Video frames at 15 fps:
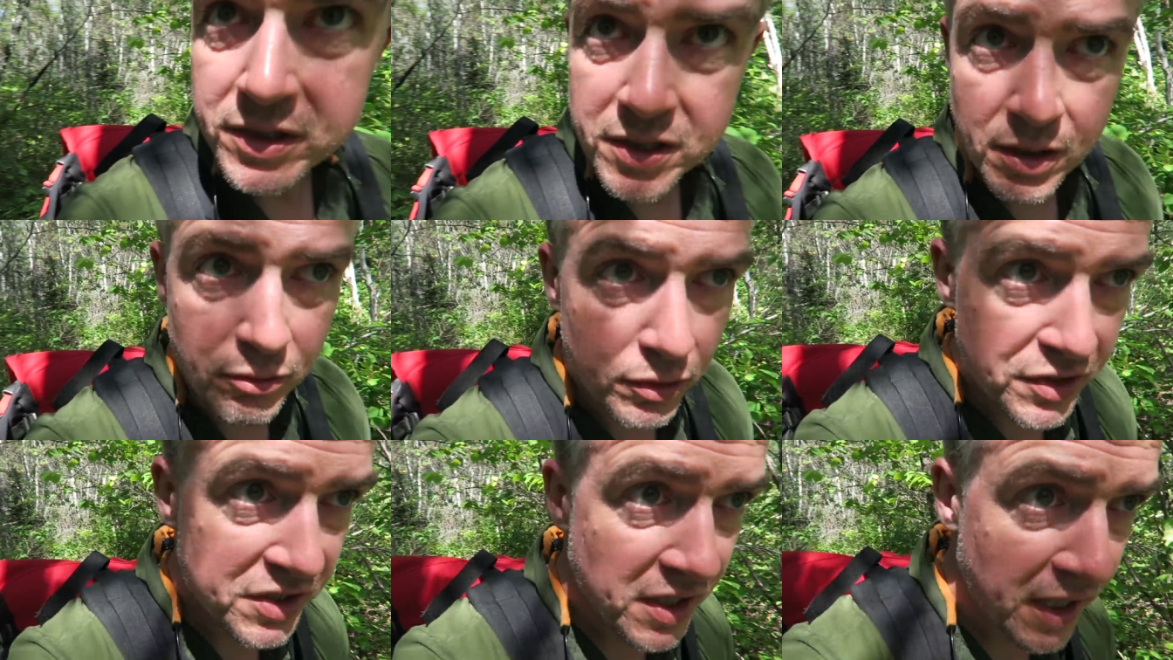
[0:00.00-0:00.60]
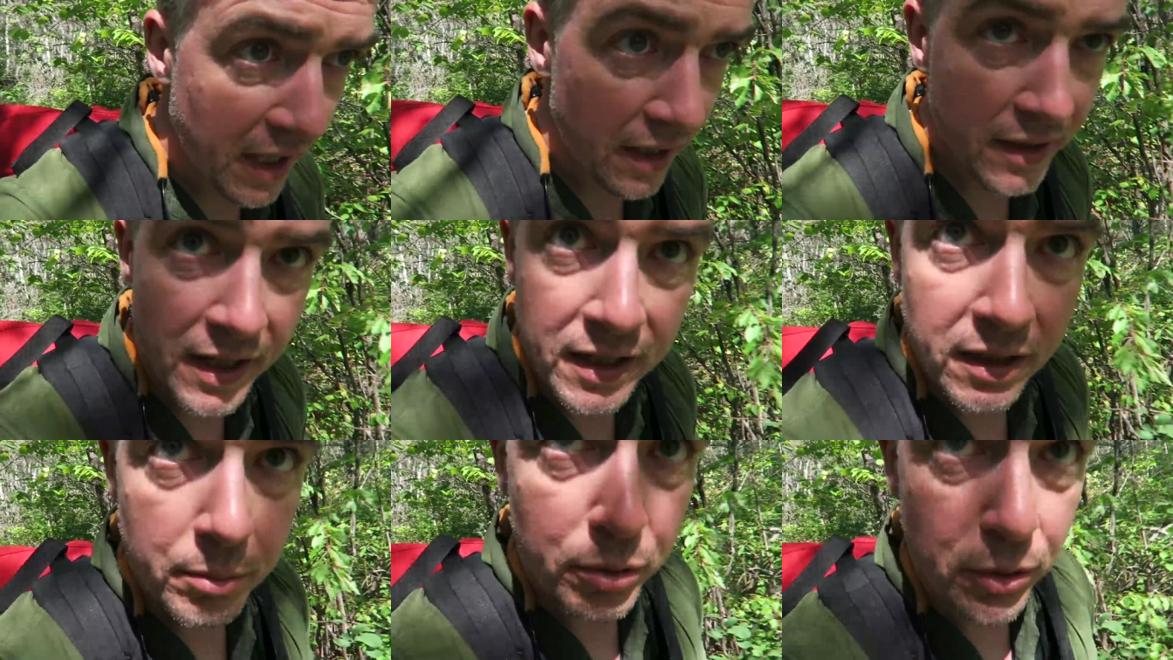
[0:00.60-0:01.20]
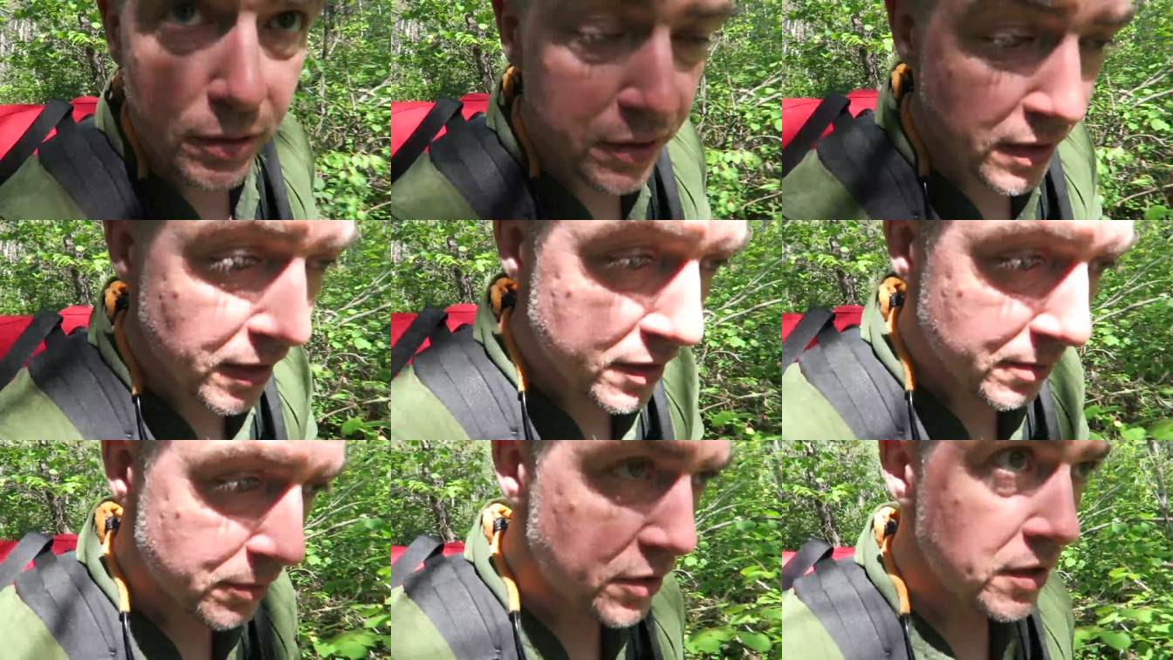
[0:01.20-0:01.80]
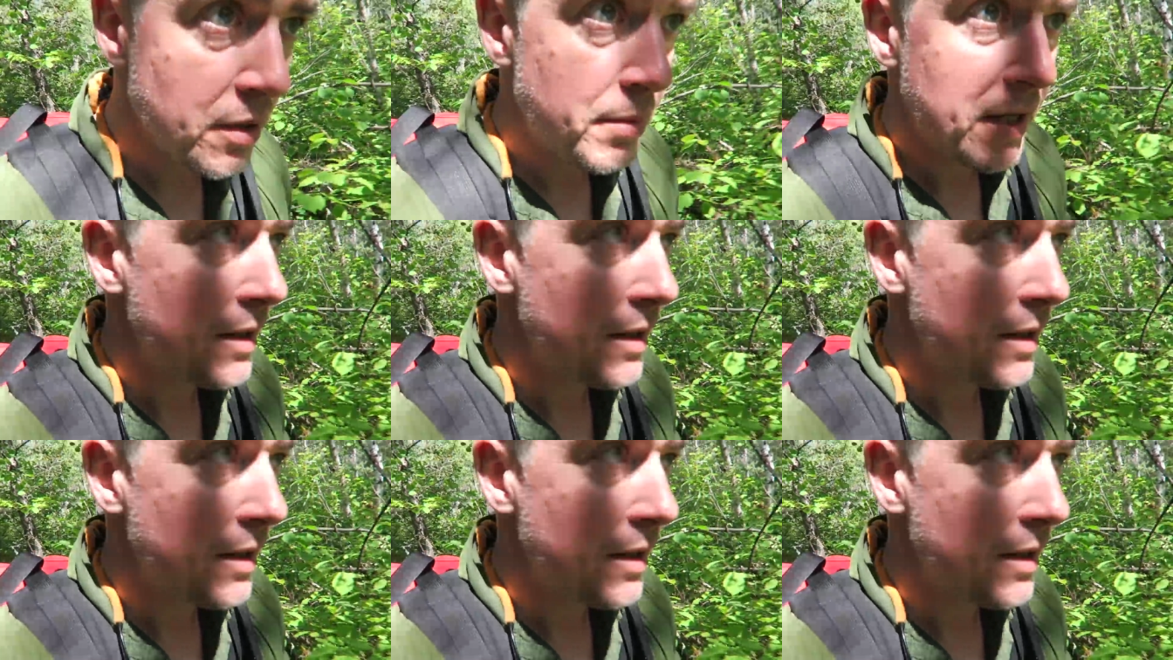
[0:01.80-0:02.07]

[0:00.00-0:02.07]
So we'll see it at the end of the portage, I'm sure.